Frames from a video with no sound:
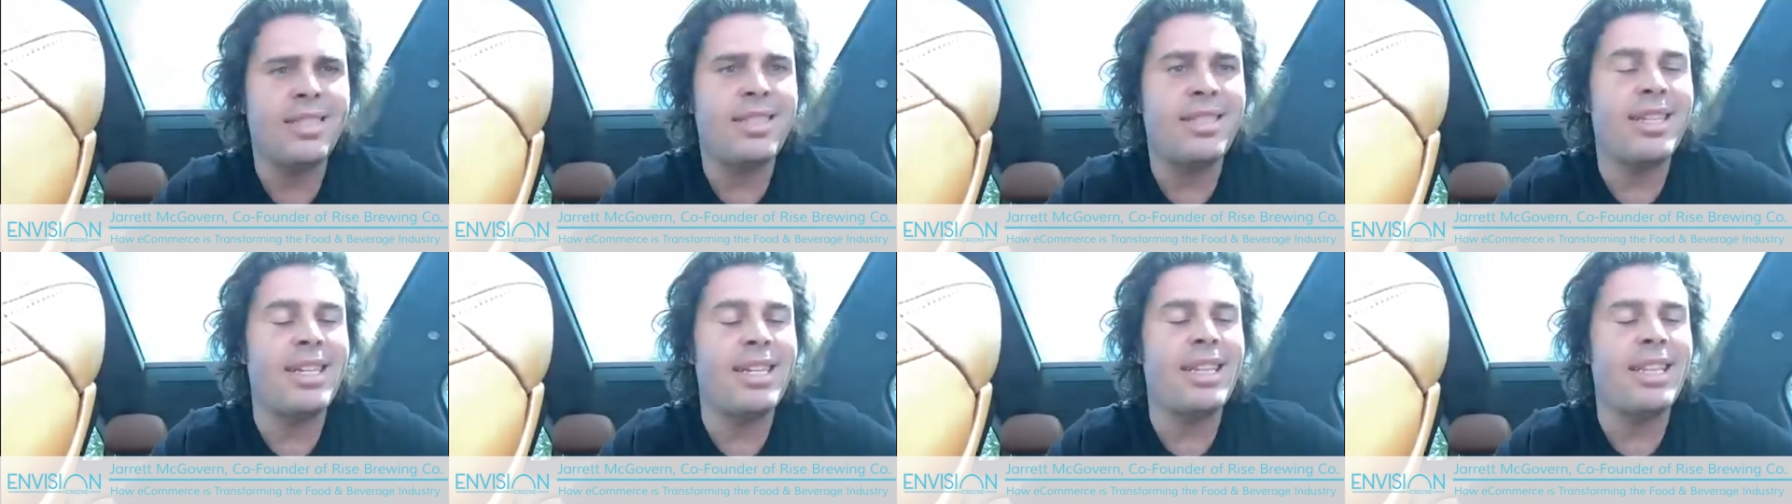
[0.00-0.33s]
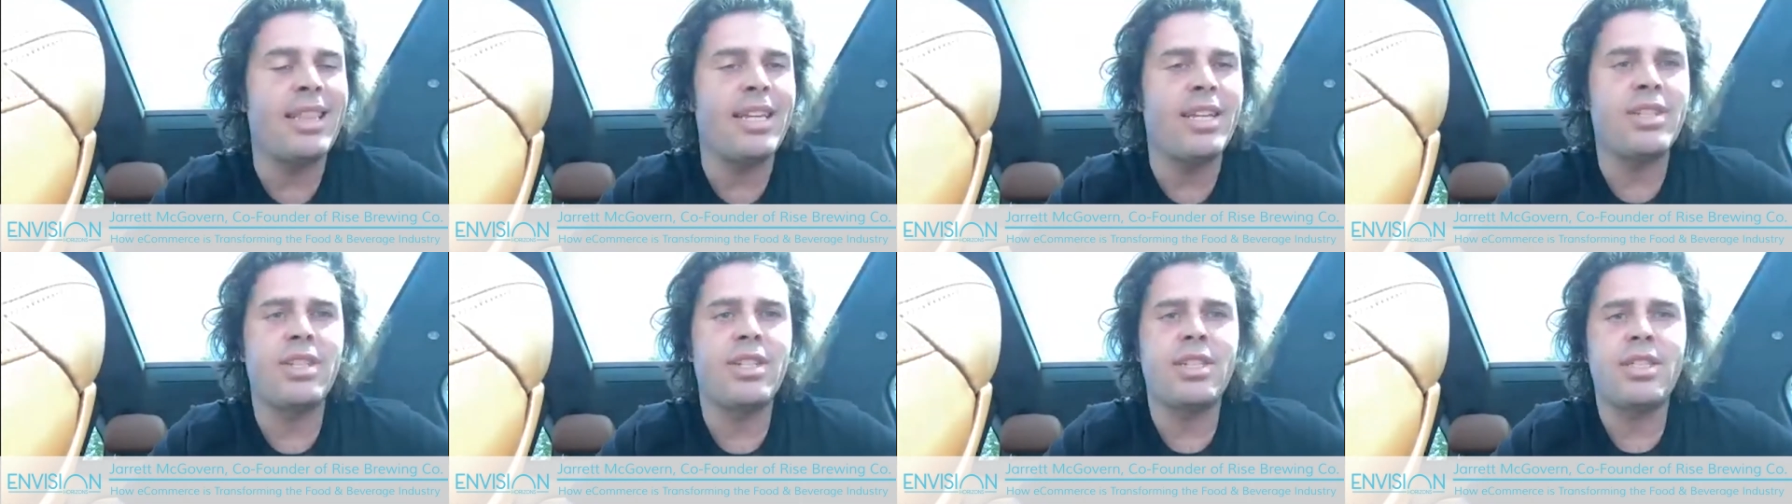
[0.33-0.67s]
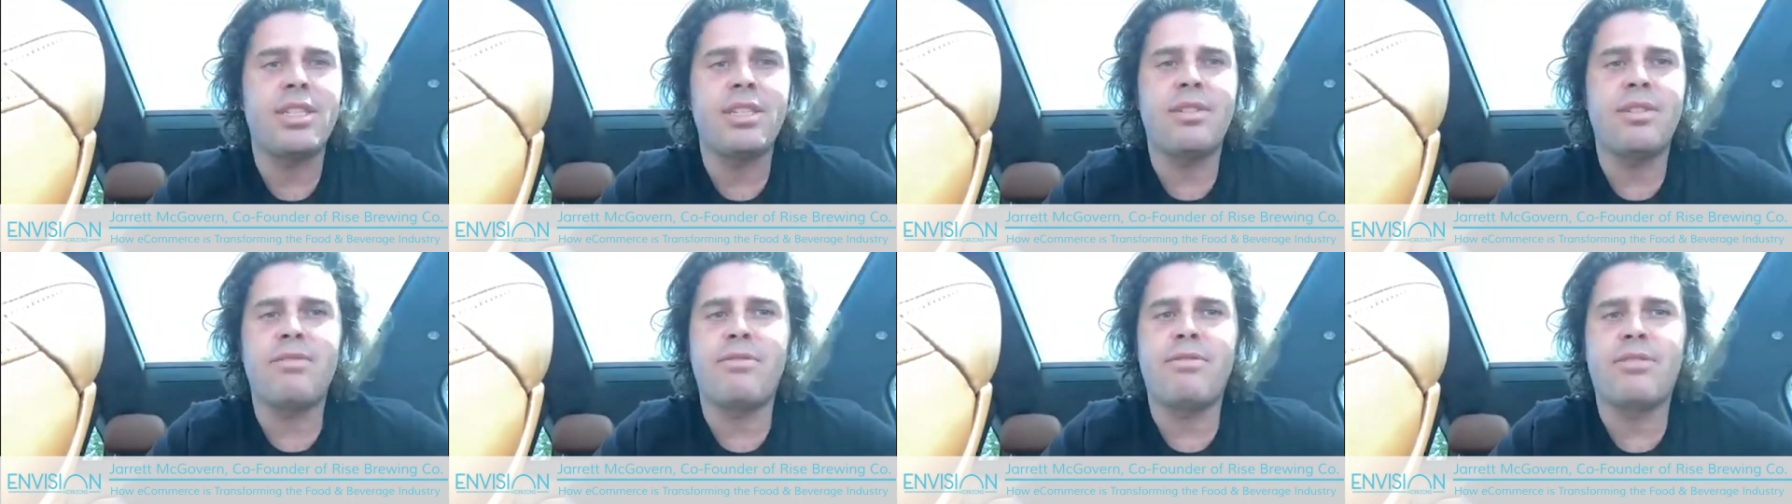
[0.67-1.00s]

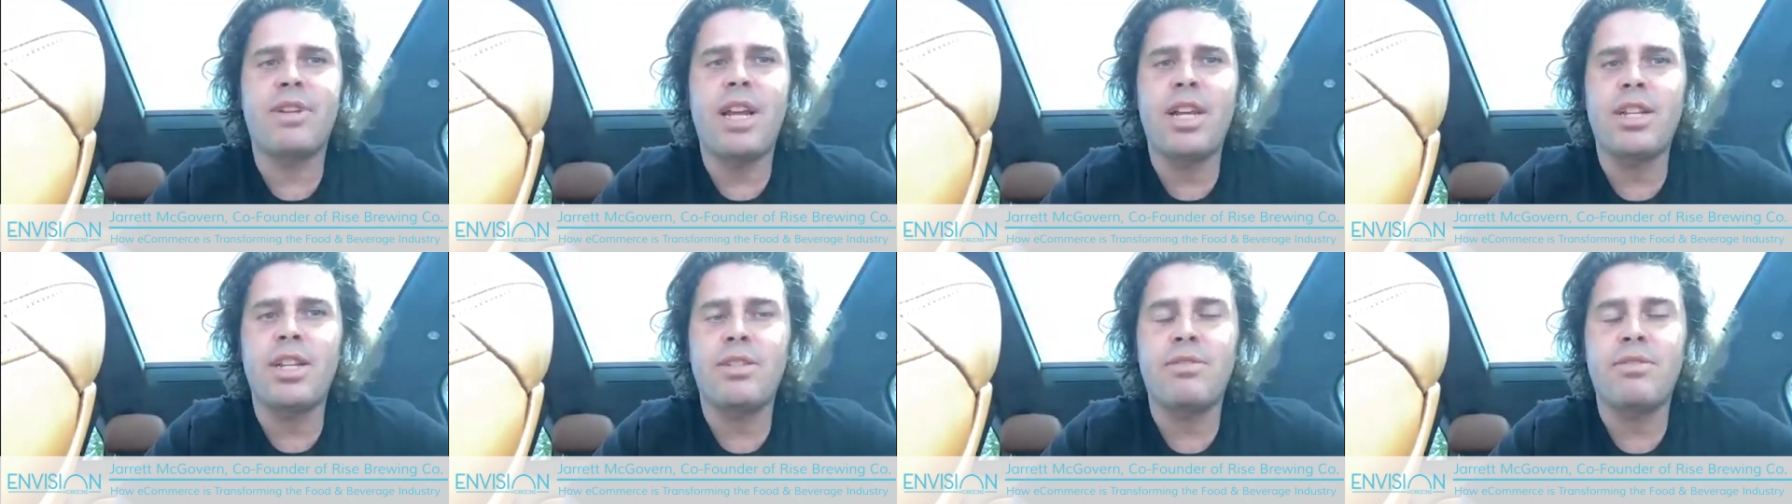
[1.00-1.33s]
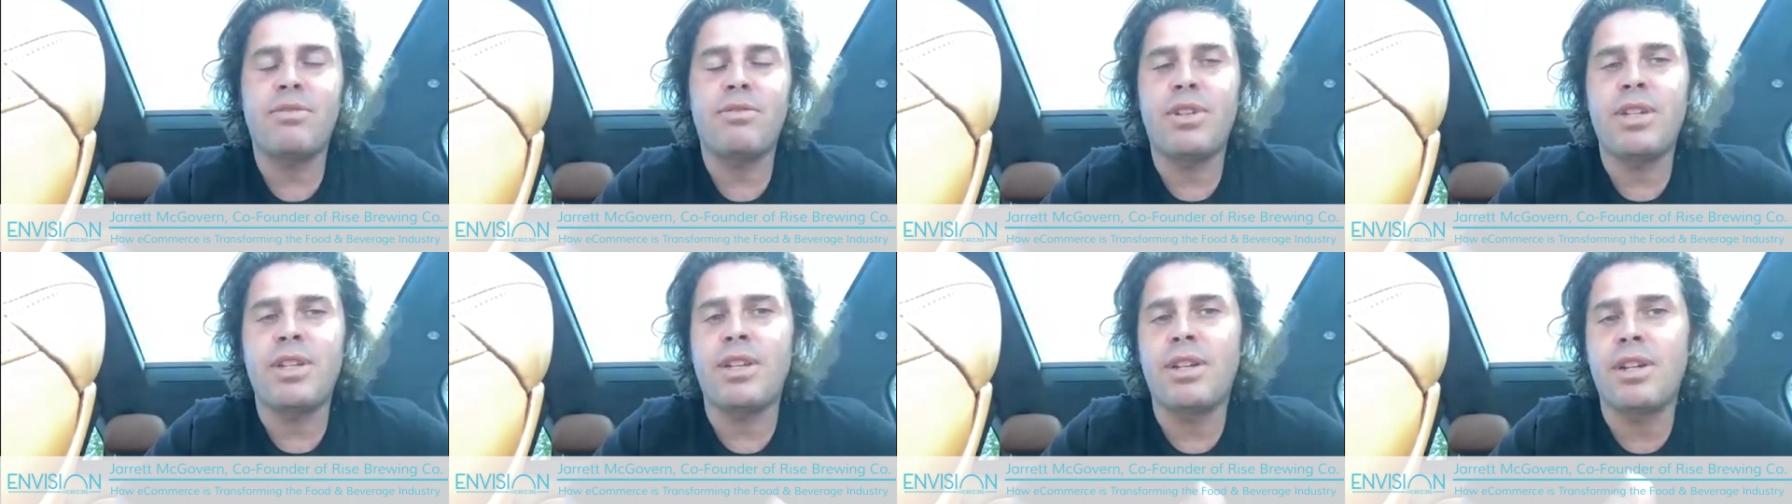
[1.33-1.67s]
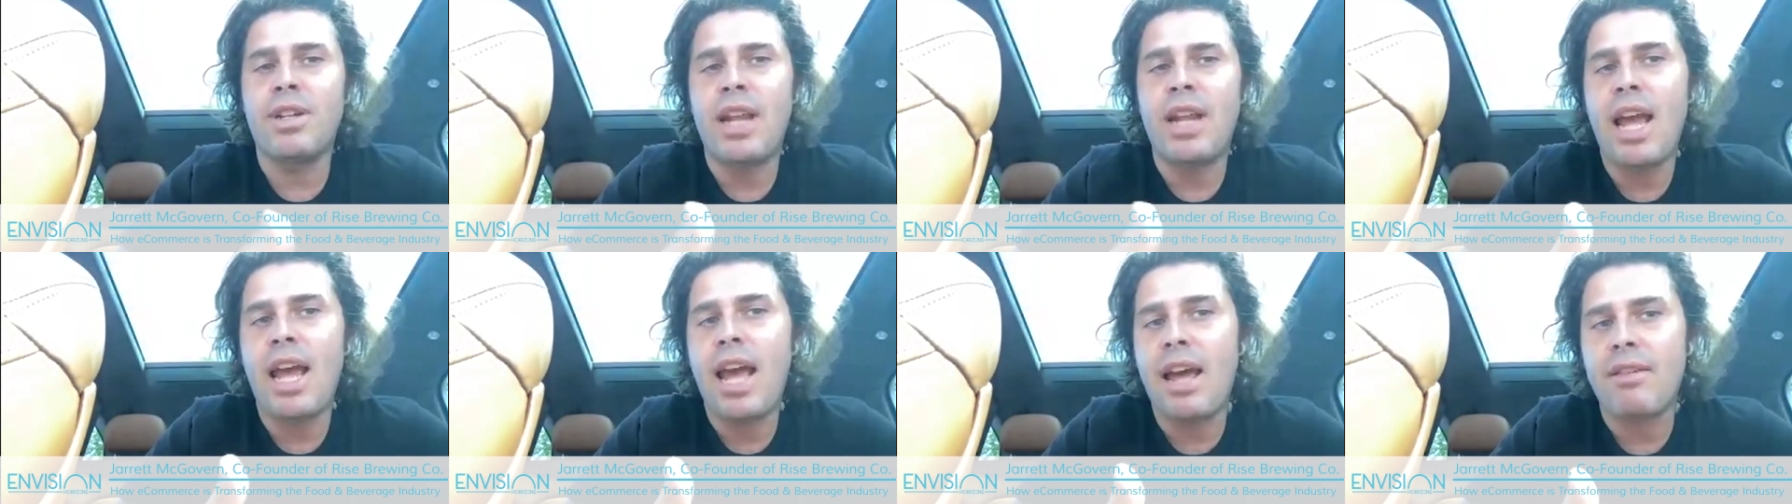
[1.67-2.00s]
deliciously fresh for a year
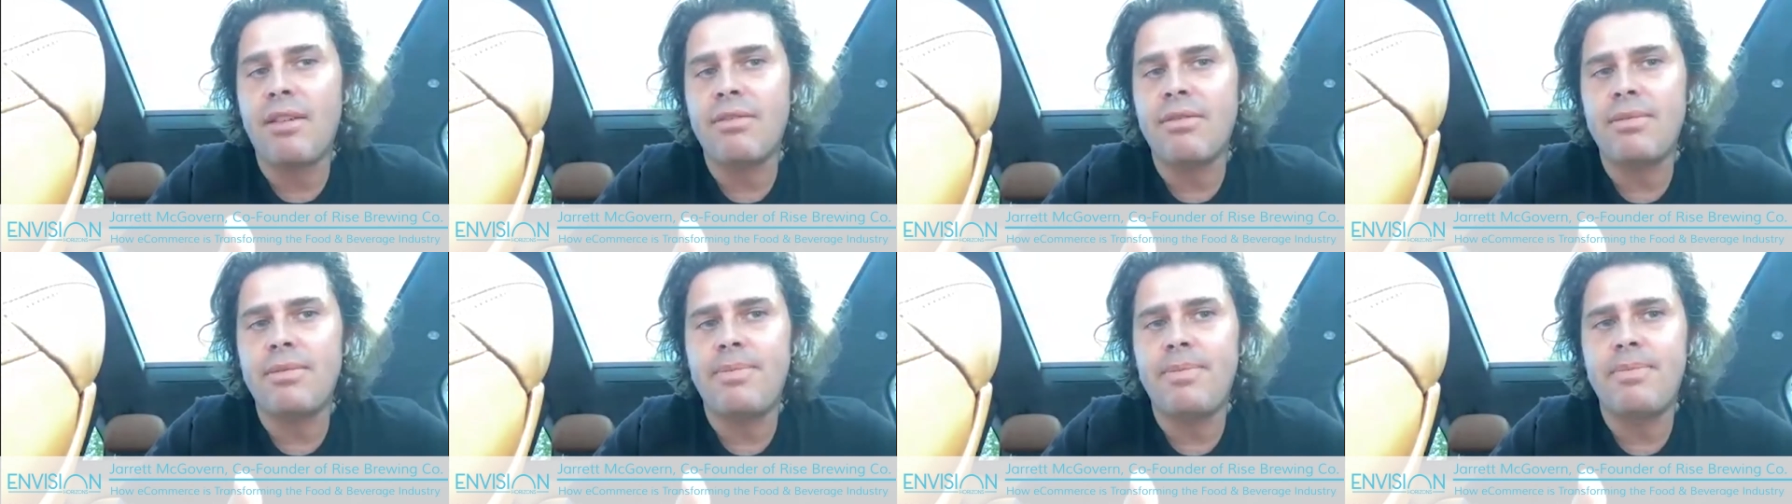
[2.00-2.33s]
and a half.